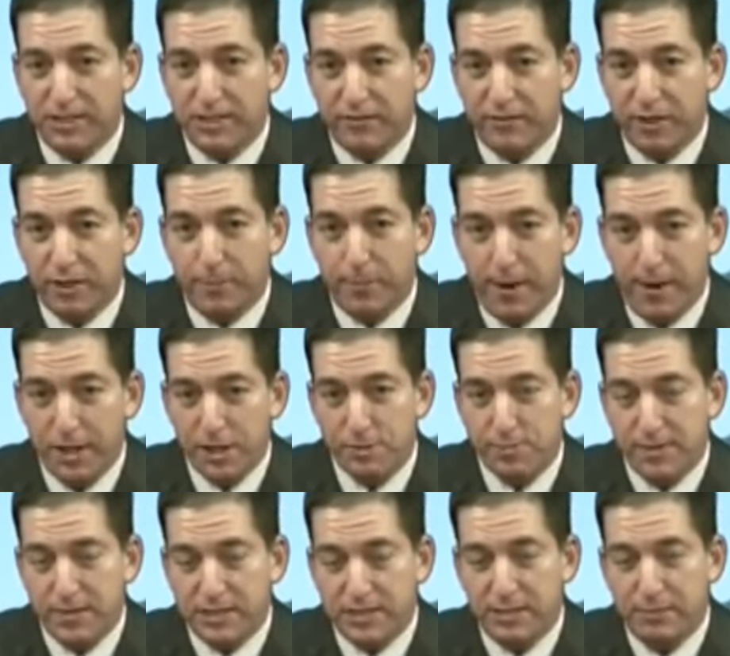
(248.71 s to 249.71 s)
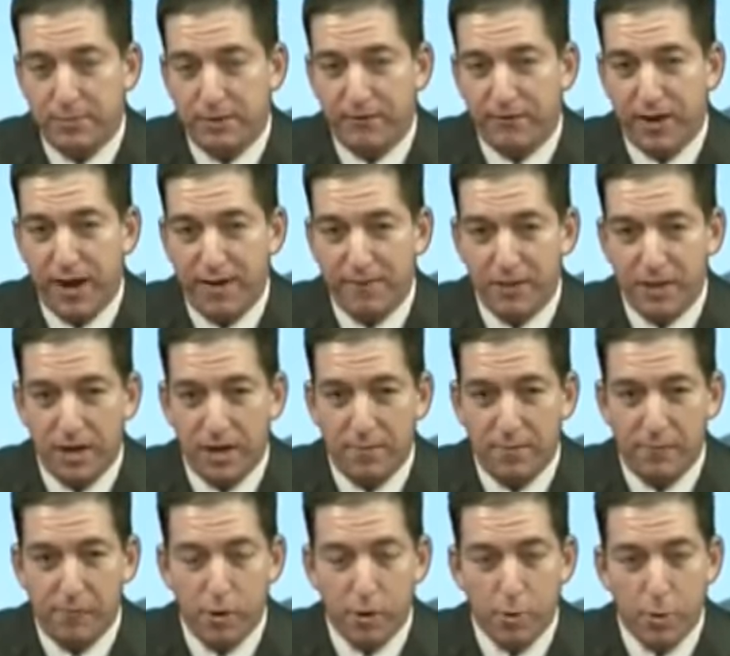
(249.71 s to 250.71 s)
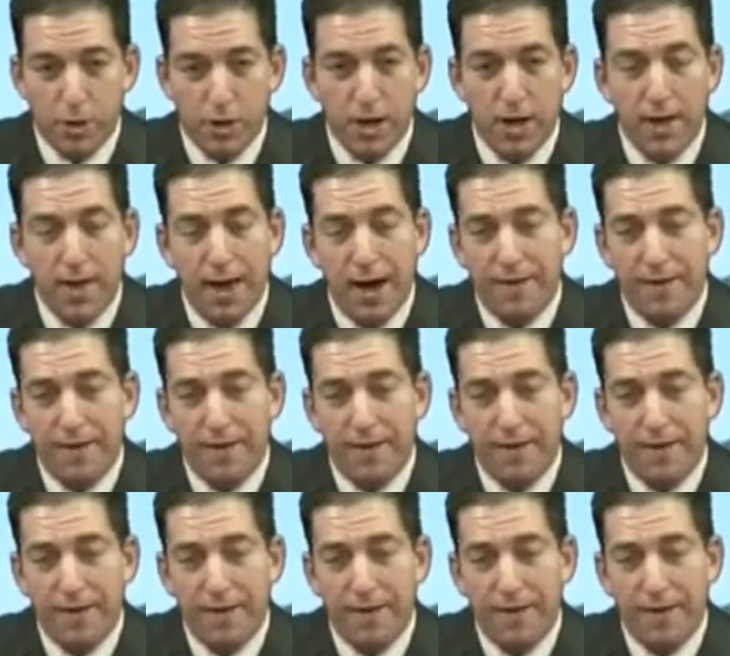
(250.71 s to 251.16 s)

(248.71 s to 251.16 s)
severe punishment simply for having come forward.